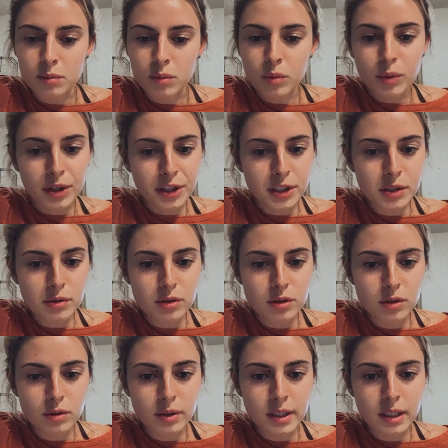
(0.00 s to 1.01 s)
what are you
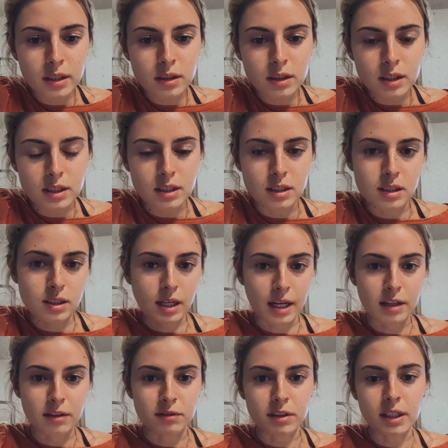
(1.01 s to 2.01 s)
doing, because this is
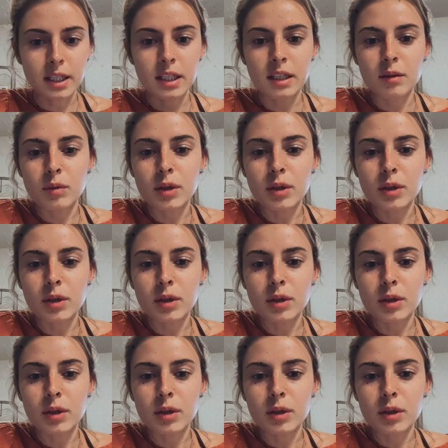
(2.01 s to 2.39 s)
kind of relating.